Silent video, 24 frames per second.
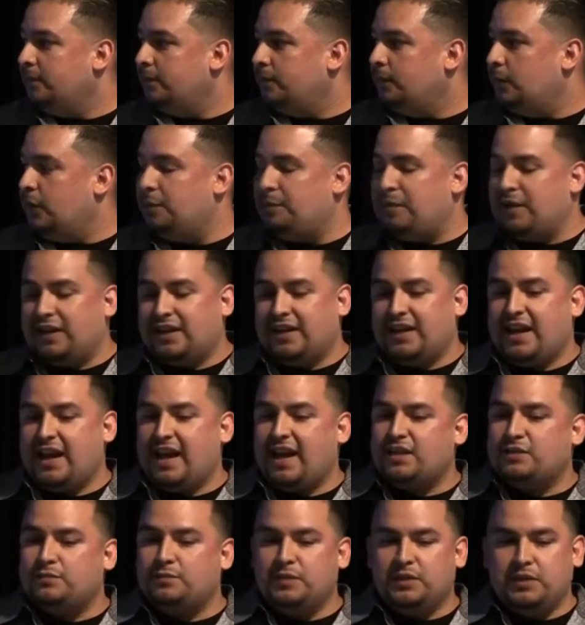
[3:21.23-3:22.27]
when Becca
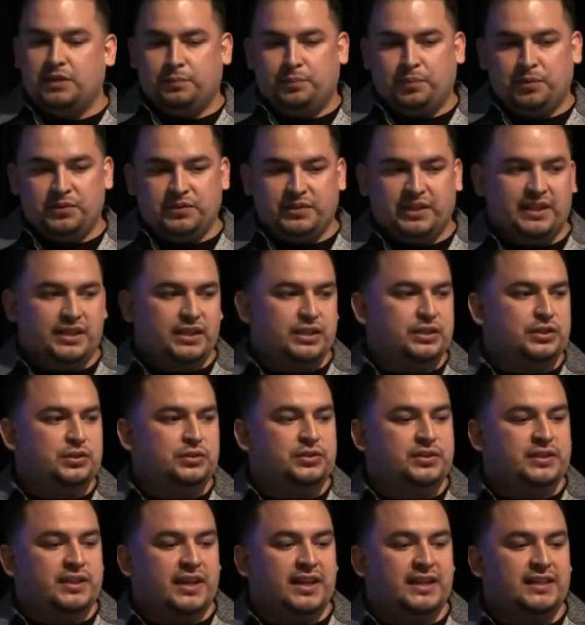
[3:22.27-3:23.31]
asked me to present a
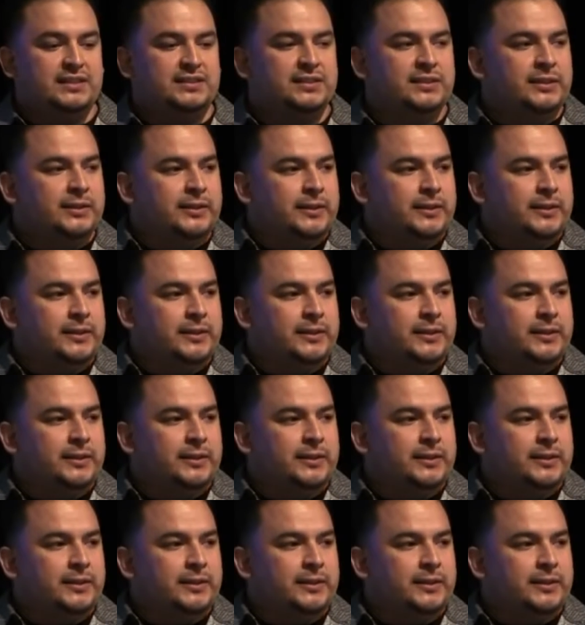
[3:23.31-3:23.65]
use case,